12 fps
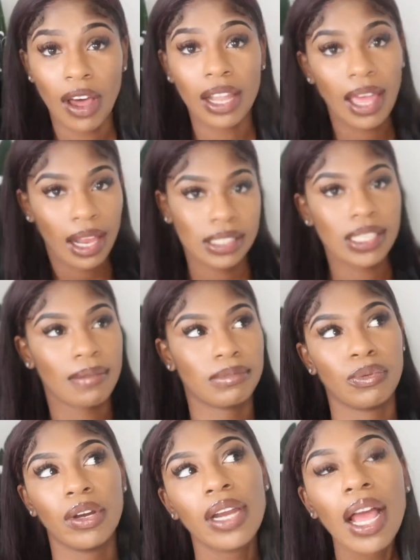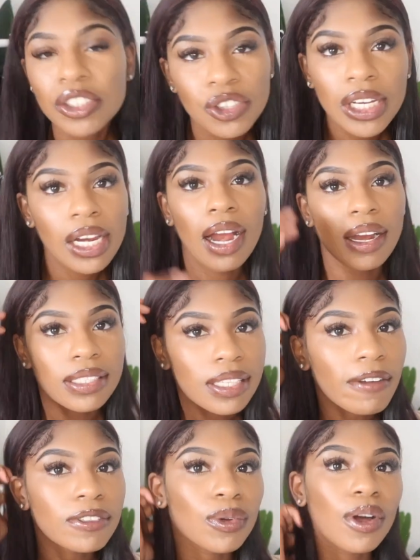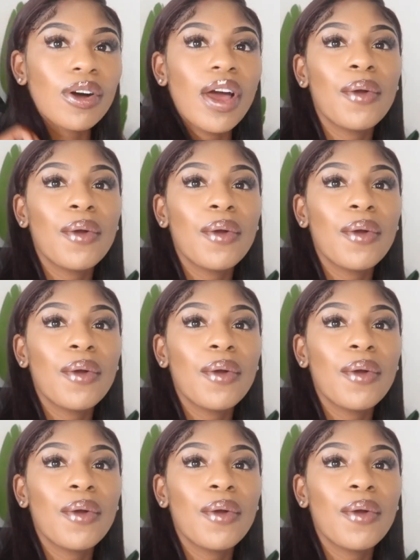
A lot of times we're not treating ourselves well,